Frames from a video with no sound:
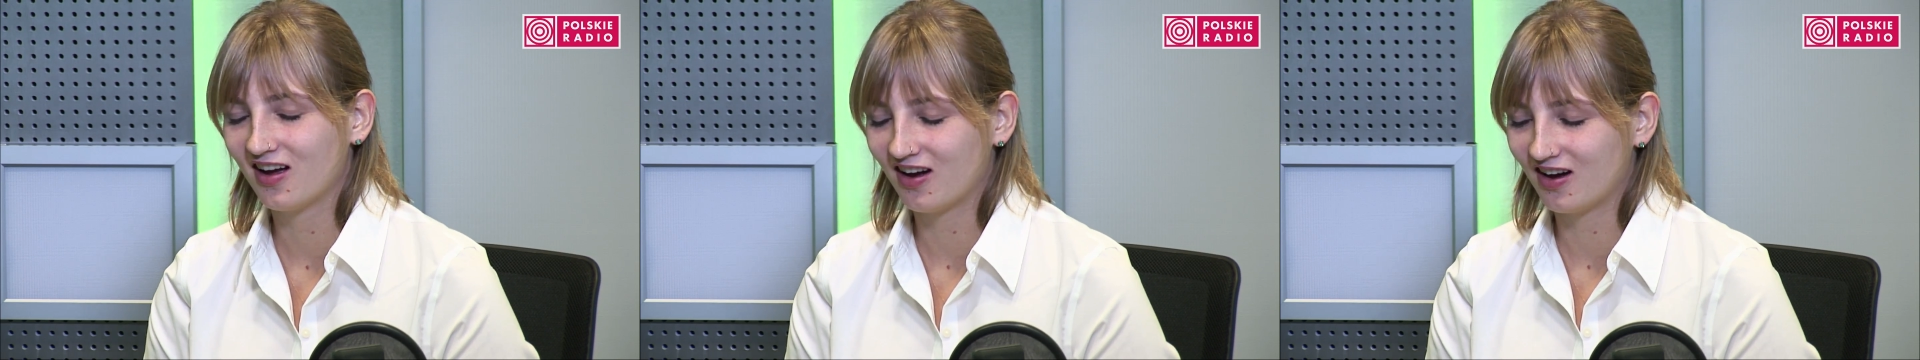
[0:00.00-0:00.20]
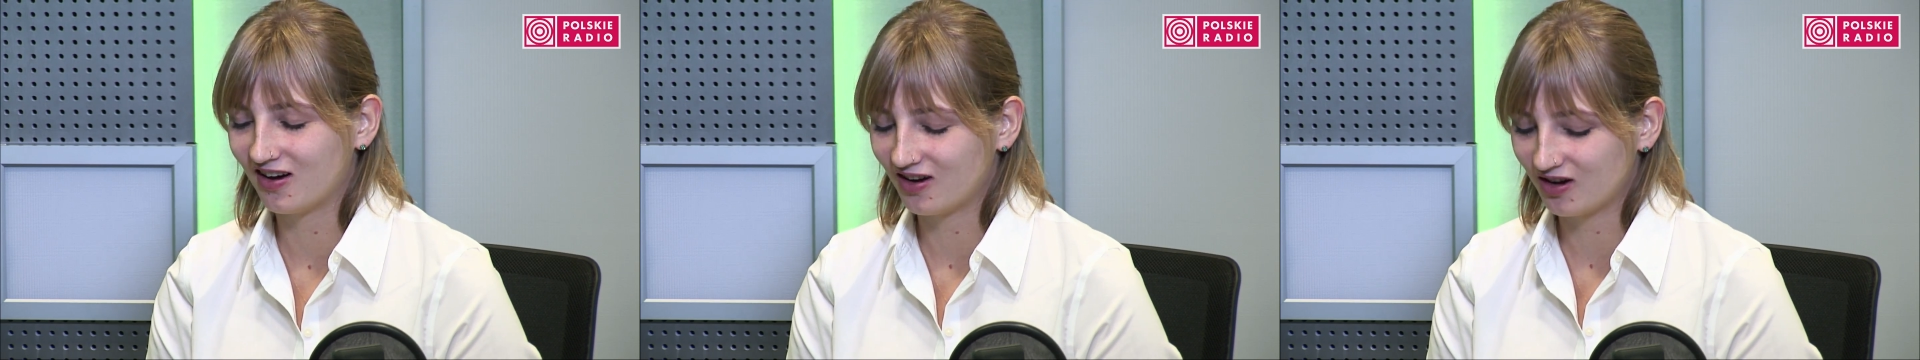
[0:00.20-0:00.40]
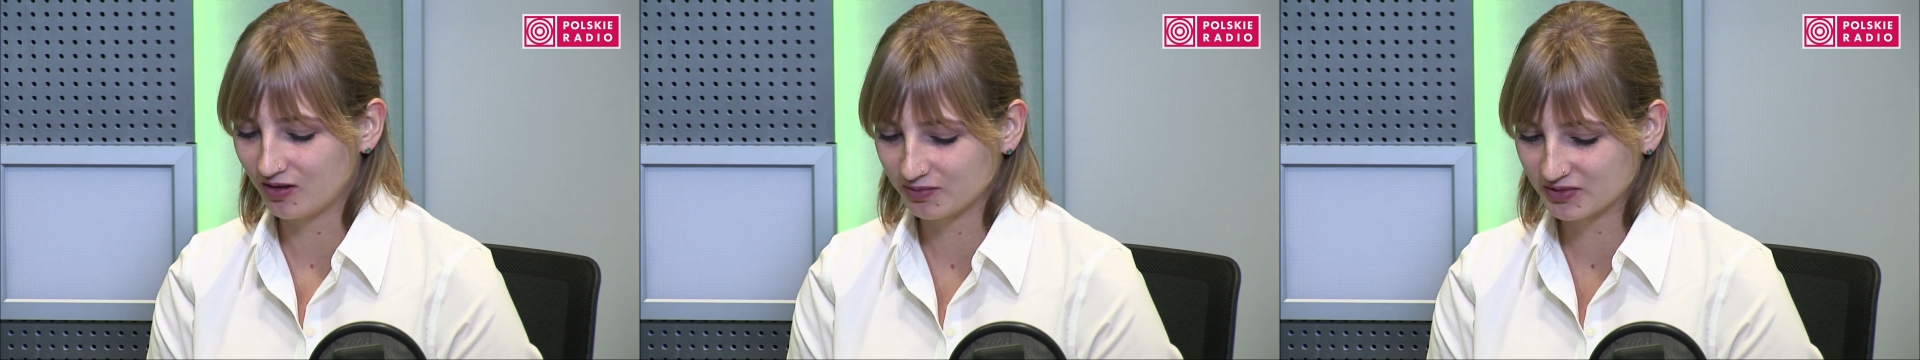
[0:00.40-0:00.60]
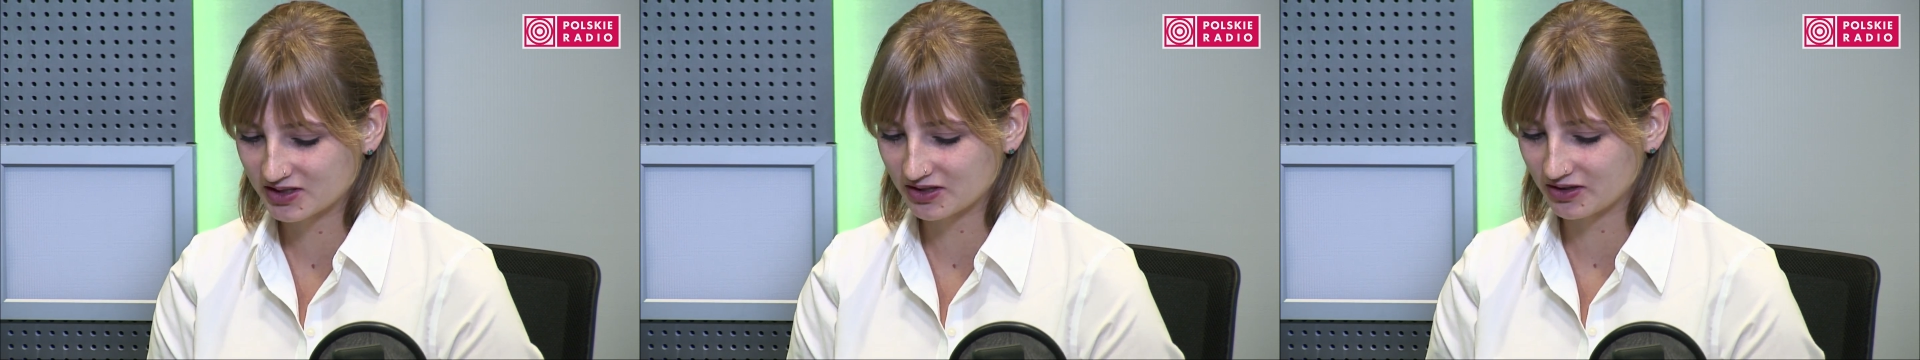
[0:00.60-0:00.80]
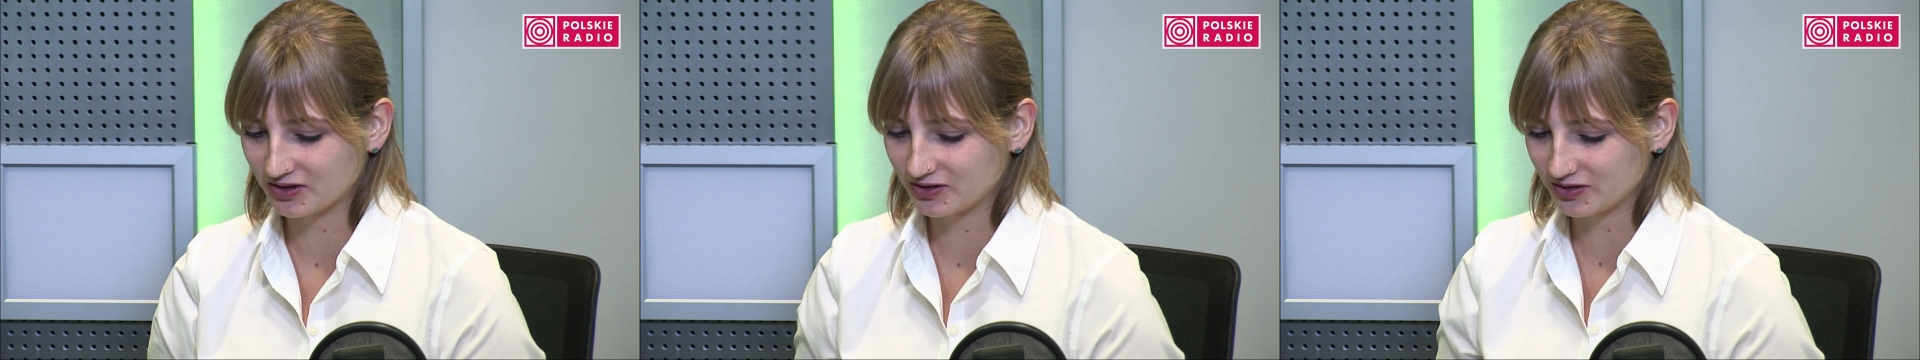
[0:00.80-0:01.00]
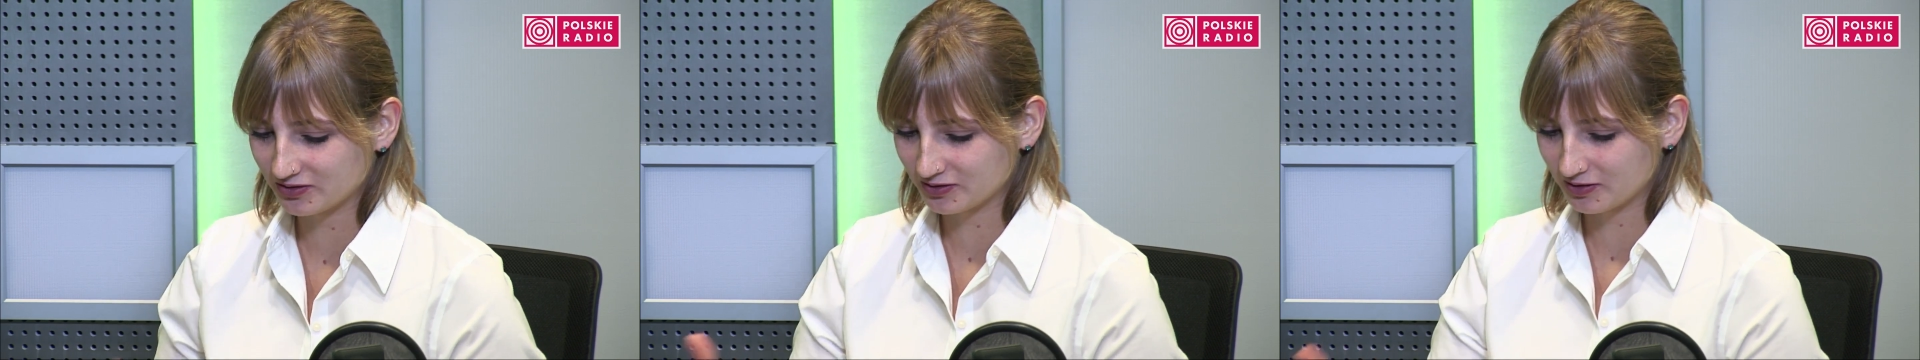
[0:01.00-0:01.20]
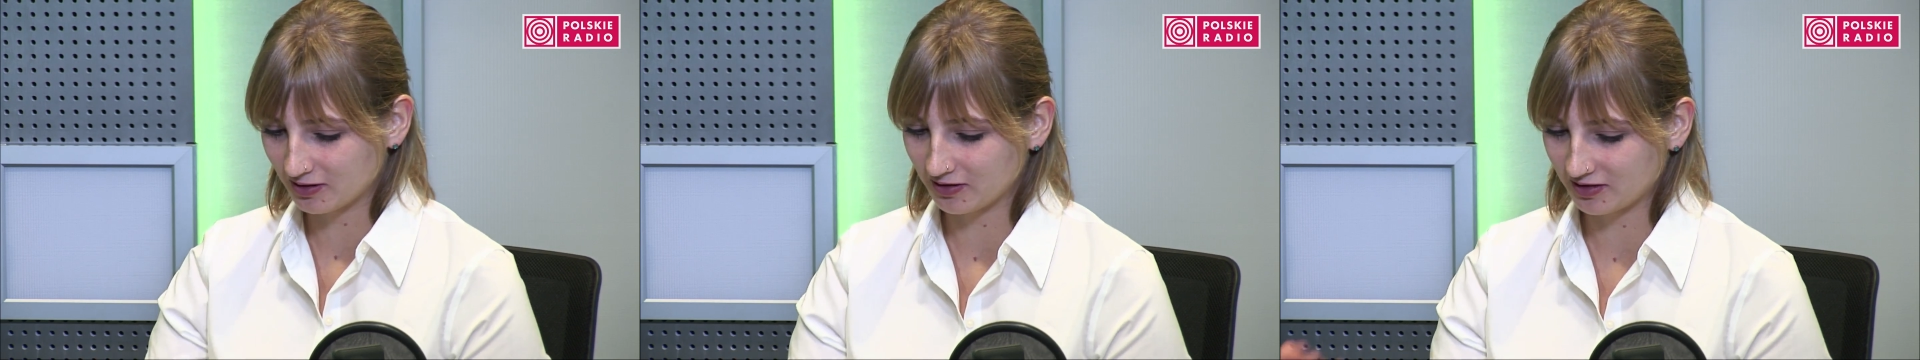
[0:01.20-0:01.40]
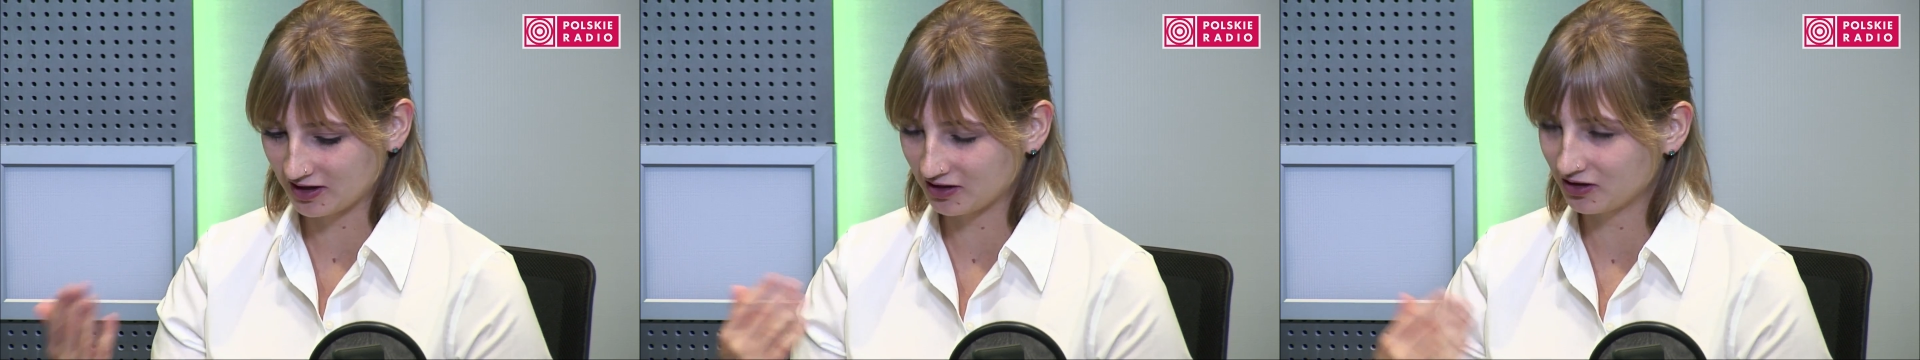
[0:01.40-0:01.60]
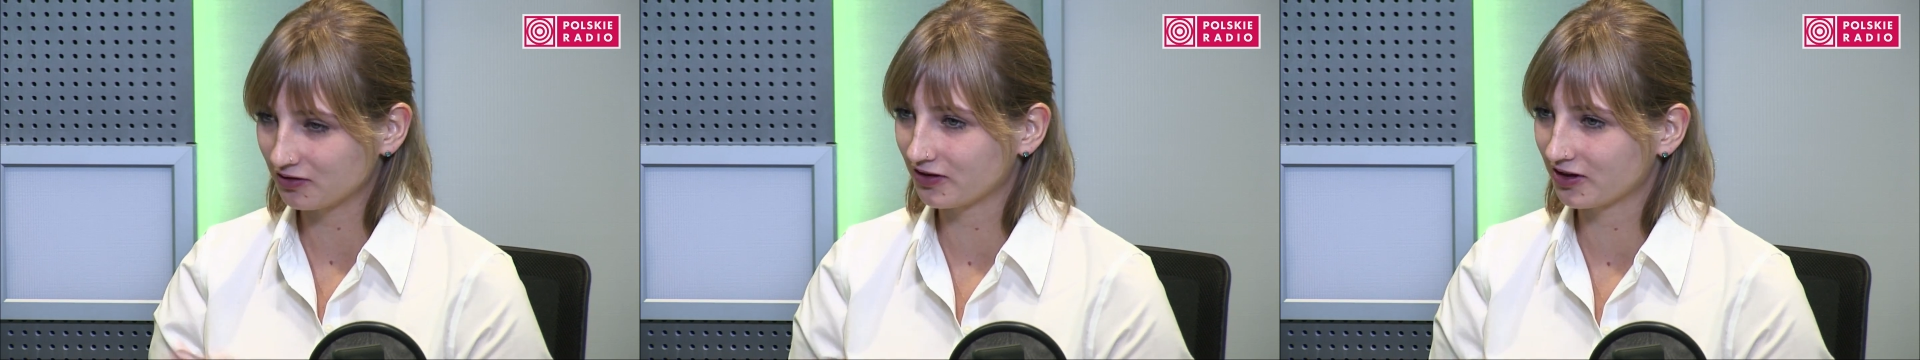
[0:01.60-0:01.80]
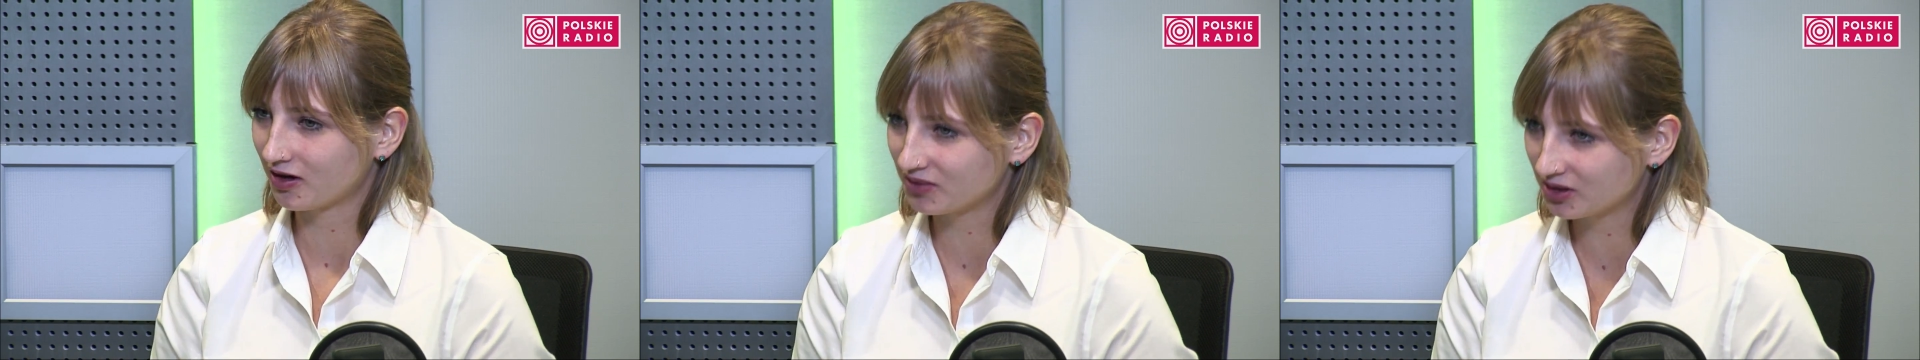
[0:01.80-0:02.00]
So thank you
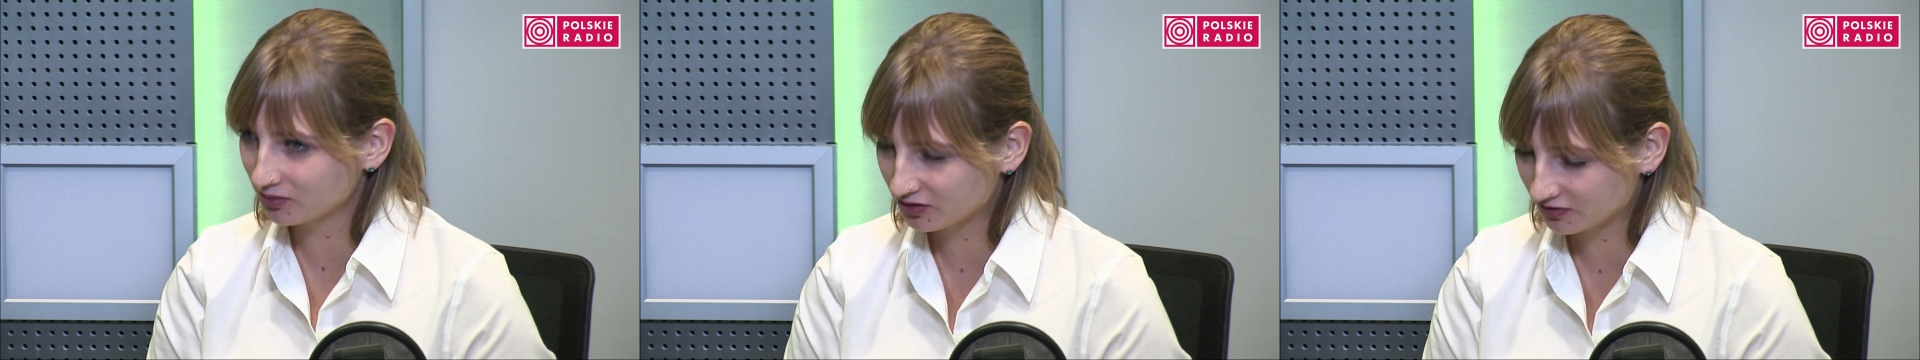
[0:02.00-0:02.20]
for coming,